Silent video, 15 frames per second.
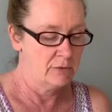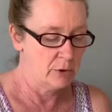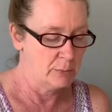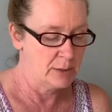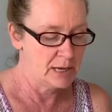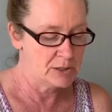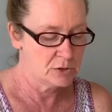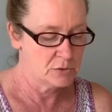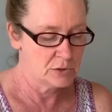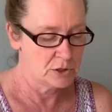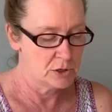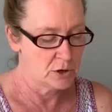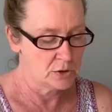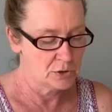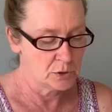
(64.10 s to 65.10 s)
for best
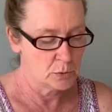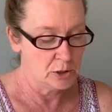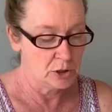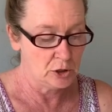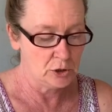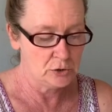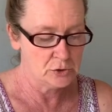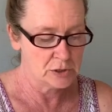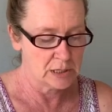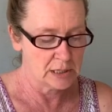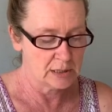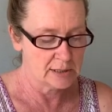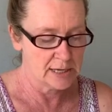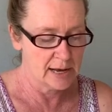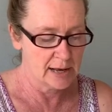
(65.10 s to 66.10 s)
results when
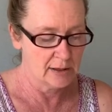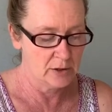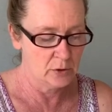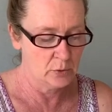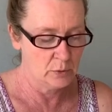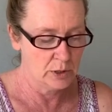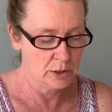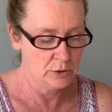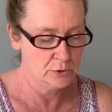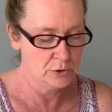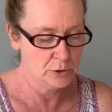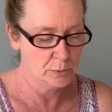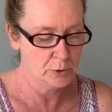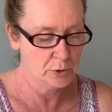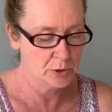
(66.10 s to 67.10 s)
using Tattler
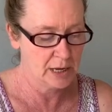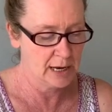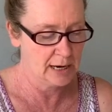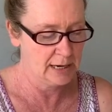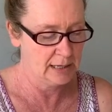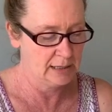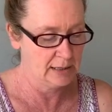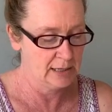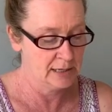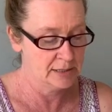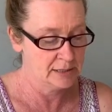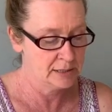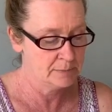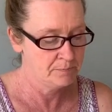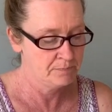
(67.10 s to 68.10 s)
reusable canning
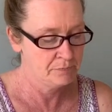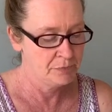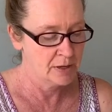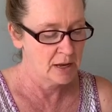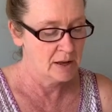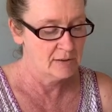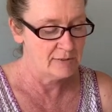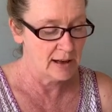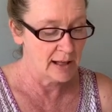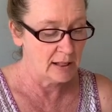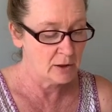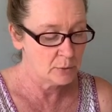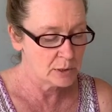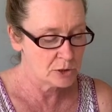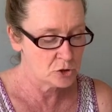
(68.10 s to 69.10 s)
lids,
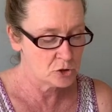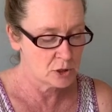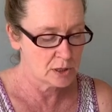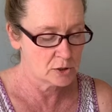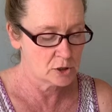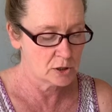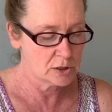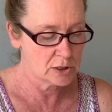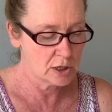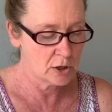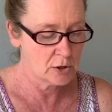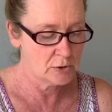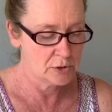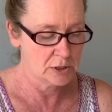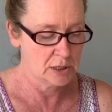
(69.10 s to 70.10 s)
follow instructions
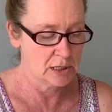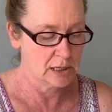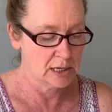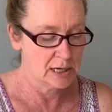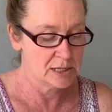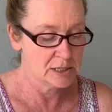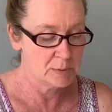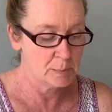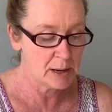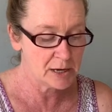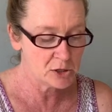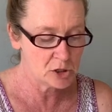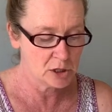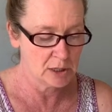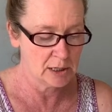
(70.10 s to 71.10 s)
closely,
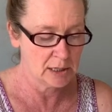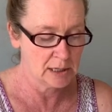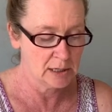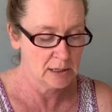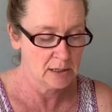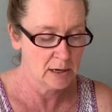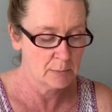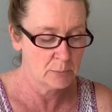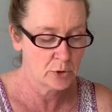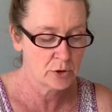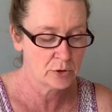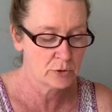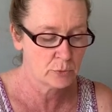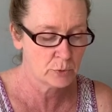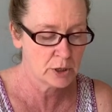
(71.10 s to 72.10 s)
especially number
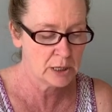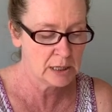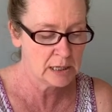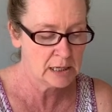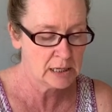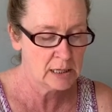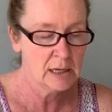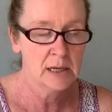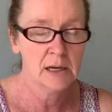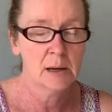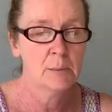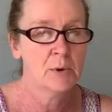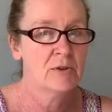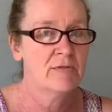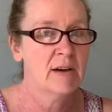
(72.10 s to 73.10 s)
3,
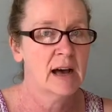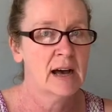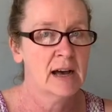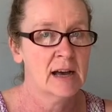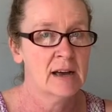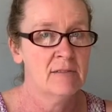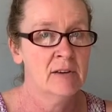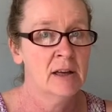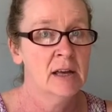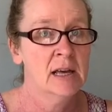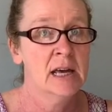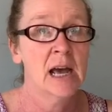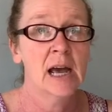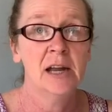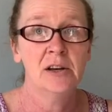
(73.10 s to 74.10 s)
number 5,
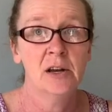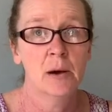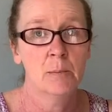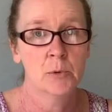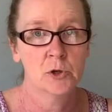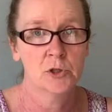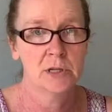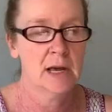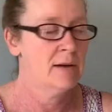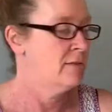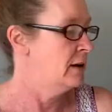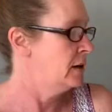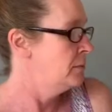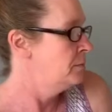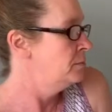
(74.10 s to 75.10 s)
and number 7.
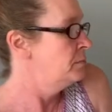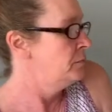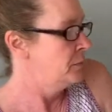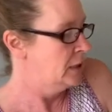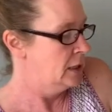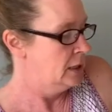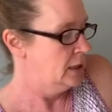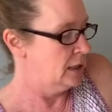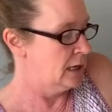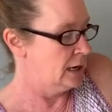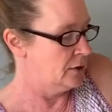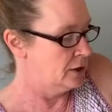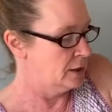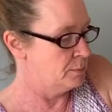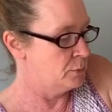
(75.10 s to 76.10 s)
Now
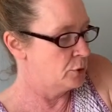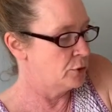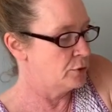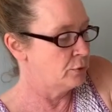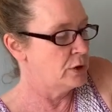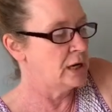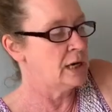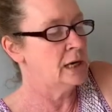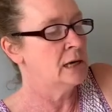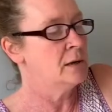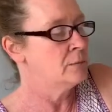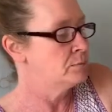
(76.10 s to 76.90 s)
number 3